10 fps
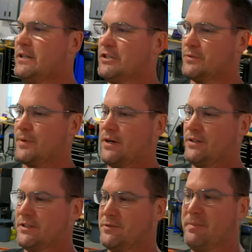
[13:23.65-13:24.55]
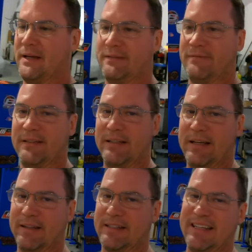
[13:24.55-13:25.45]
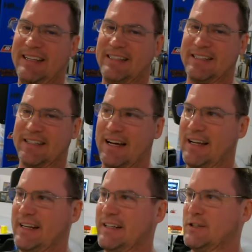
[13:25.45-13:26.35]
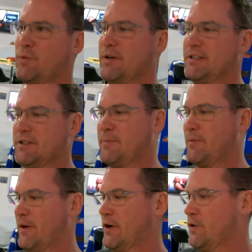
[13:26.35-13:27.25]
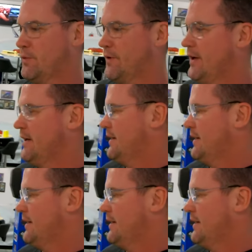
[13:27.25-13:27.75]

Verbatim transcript: just because it's been in the teens at night and in the 20s, it's been really cold.